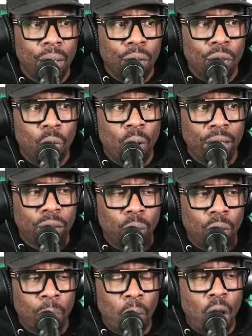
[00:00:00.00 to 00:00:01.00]
You went to
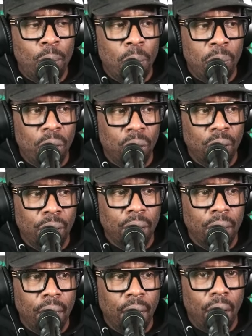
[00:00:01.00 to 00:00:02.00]
an apartment Word. building
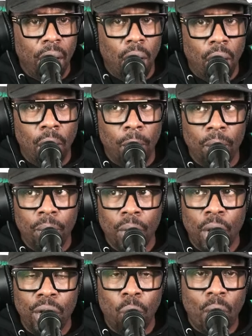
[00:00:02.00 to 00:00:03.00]
um
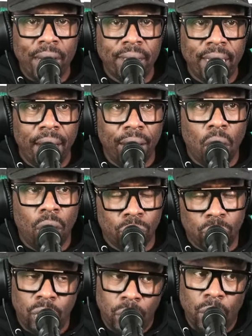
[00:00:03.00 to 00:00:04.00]
in the West End, all
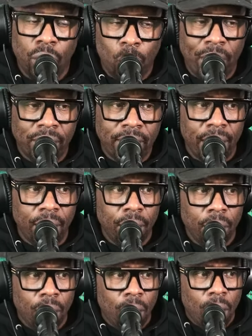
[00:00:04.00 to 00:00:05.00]
still in the West End,
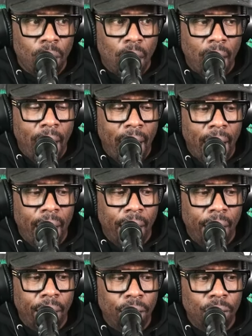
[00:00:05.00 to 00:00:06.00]

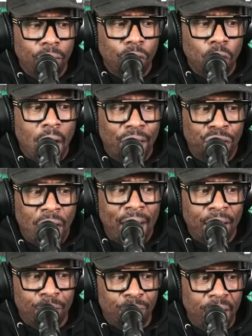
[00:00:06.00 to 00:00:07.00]
and you got shot
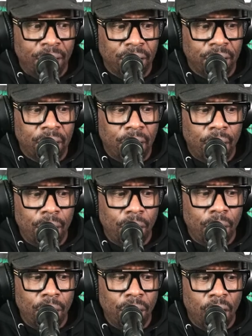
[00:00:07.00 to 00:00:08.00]
in the face. Can you
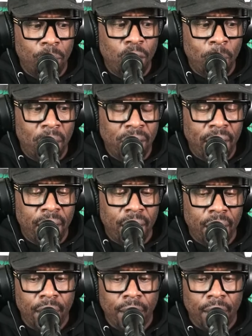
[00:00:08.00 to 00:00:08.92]
can you tell me about that?